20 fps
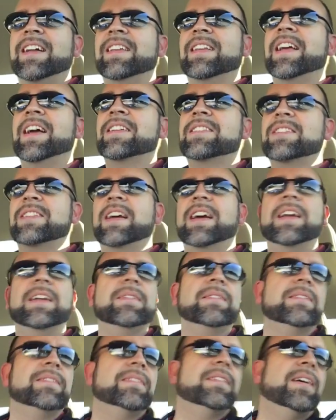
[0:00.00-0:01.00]
last night,
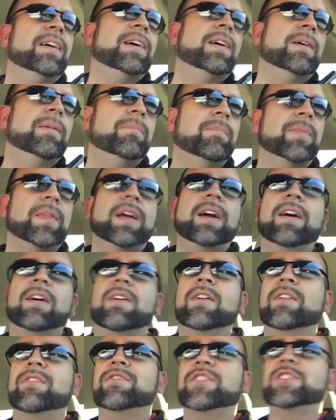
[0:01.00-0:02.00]

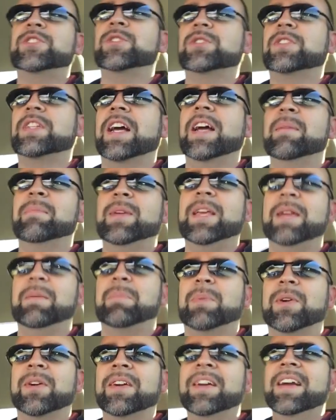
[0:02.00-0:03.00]
our official
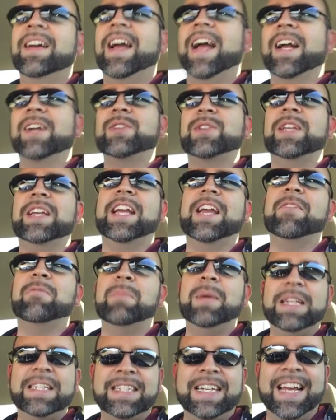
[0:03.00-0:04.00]
timekeeper actually gave
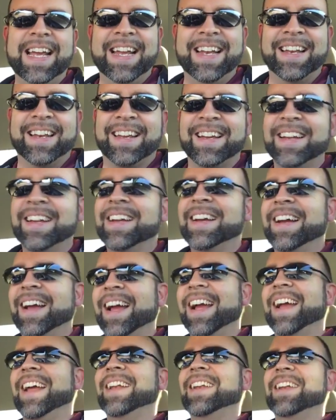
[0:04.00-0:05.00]
me 10,
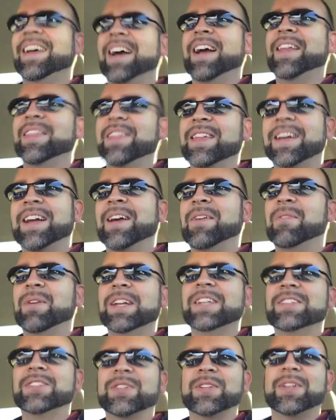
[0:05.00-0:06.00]
and I think I
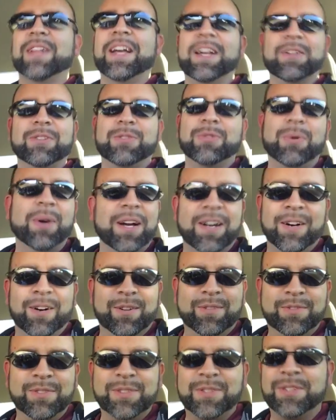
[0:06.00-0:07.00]
went to like
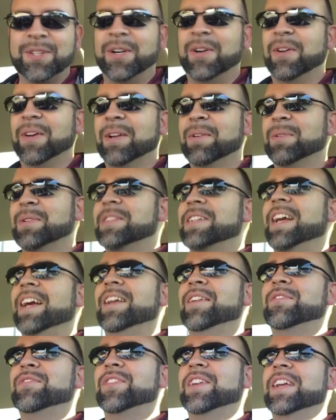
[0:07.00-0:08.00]
12, so it was
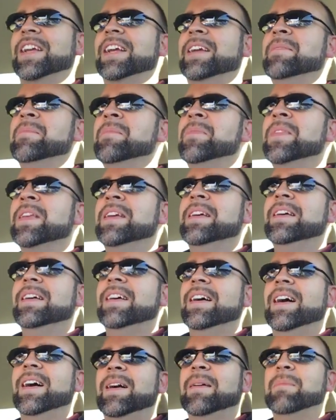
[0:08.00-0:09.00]
kind of funny.
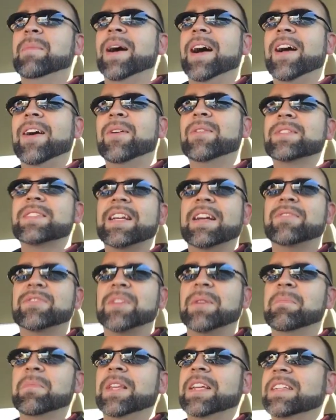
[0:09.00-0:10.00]
I always have
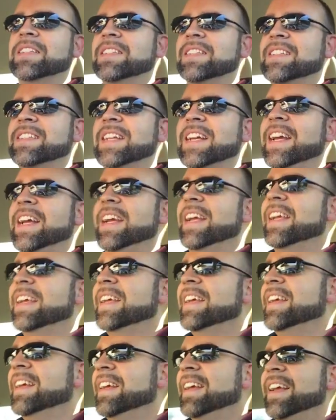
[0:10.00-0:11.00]
something to say,
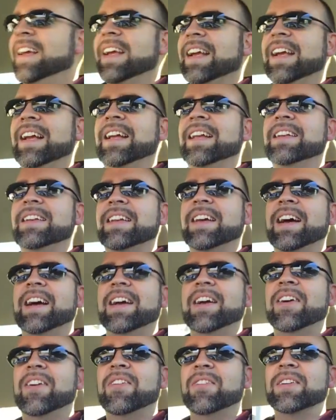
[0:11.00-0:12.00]
and
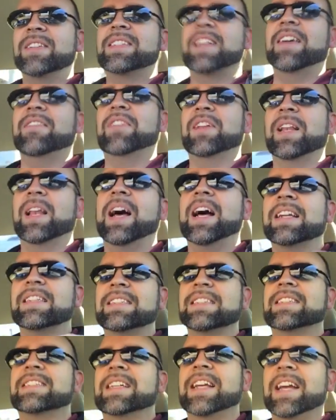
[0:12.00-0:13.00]
I always have a lot
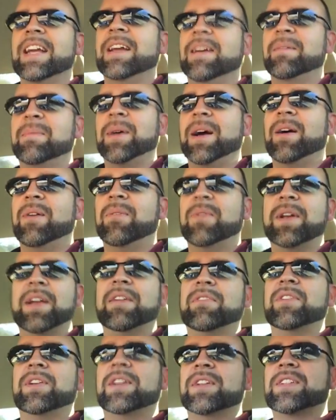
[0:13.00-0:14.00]
to say about
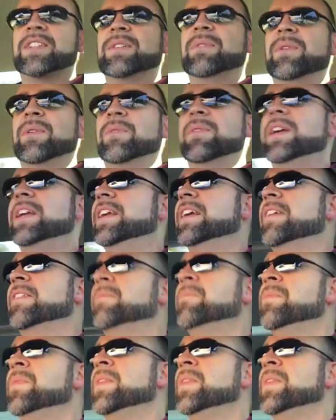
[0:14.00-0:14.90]
whatever it is that we're reading.